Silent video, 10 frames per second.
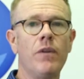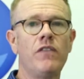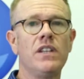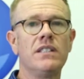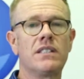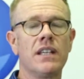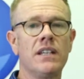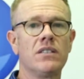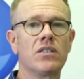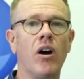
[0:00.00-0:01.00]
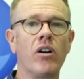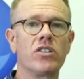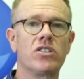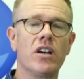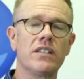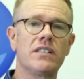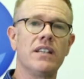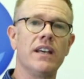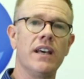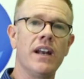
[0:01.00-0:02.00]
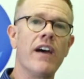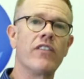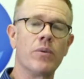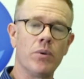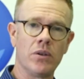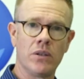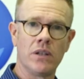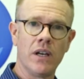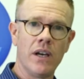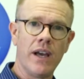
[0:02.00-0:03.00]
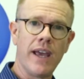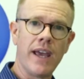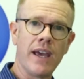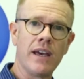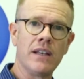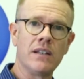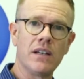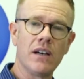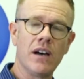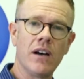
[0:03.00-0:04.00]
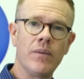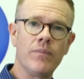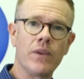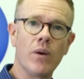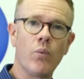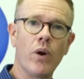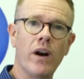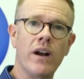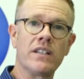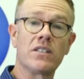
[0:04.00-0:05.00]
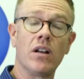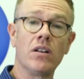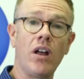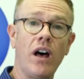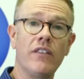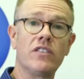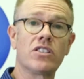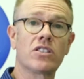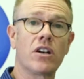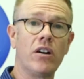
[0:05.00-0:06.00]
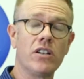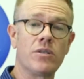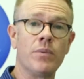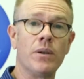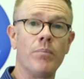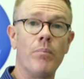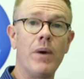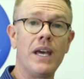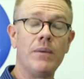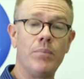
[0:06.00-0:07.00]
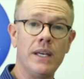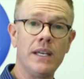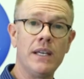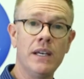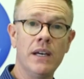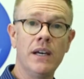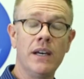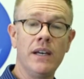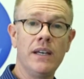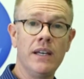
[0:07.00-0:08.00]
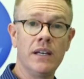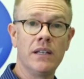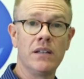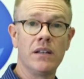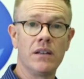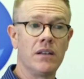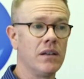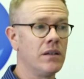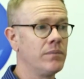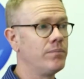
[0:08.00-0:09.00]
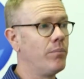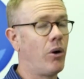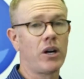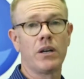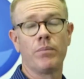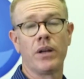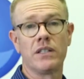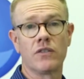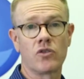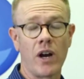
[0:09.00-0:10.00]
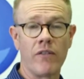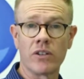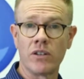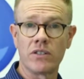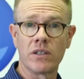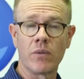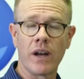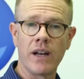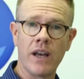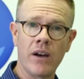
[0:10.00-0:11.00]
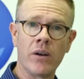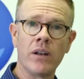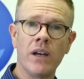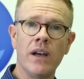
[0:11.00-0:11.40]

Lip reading: of these things are just inevitable. And whereas a lot of discouragement may be in the marketplace of travel nursing right now,